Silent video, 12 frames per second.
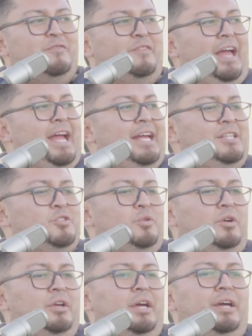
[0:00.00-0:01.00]
fans,
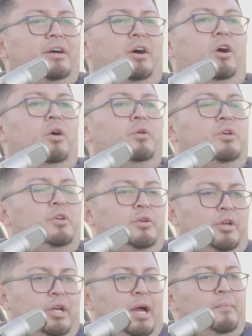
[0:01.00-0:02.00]
or
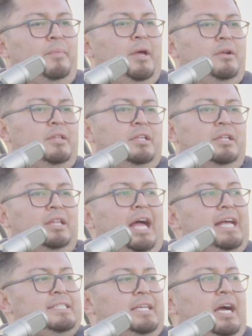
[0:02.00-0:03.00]
you're not better than the
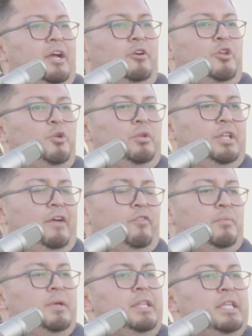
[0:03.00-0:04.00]
last guy, or you'll
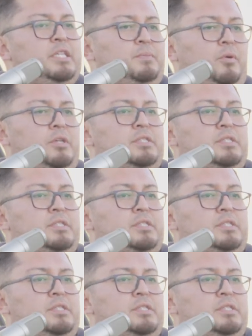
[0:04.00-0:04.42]
never be this person.